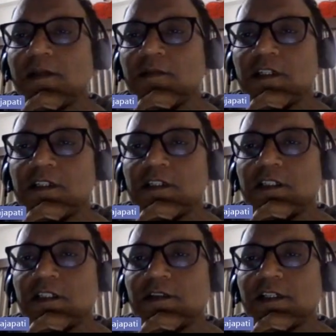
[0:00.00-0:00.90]
I am just
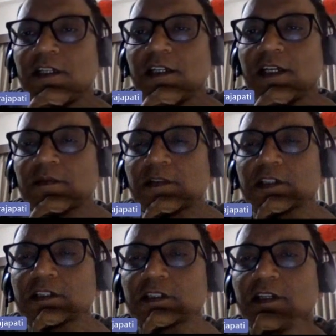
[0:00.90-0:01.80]
saving it.
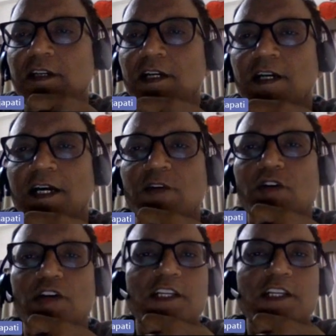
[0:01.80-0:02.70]
I
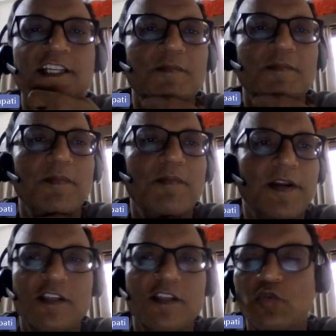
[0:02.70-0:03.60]
already set my
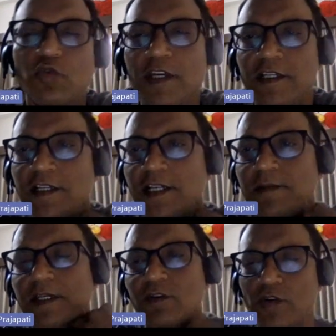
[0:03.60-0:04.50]
birthday today.
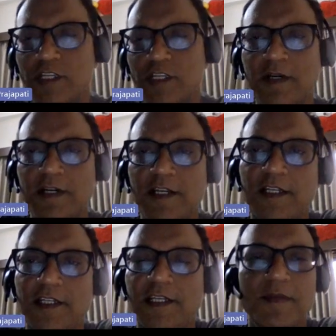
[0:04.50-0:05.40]
Today's
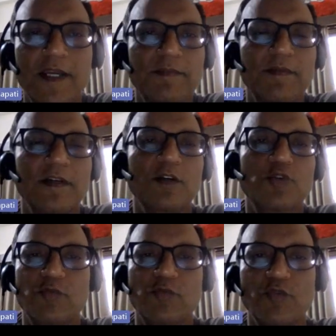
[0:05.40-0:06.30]
birthday in my
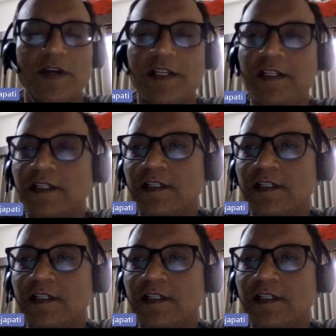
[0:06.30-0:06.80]
user profile.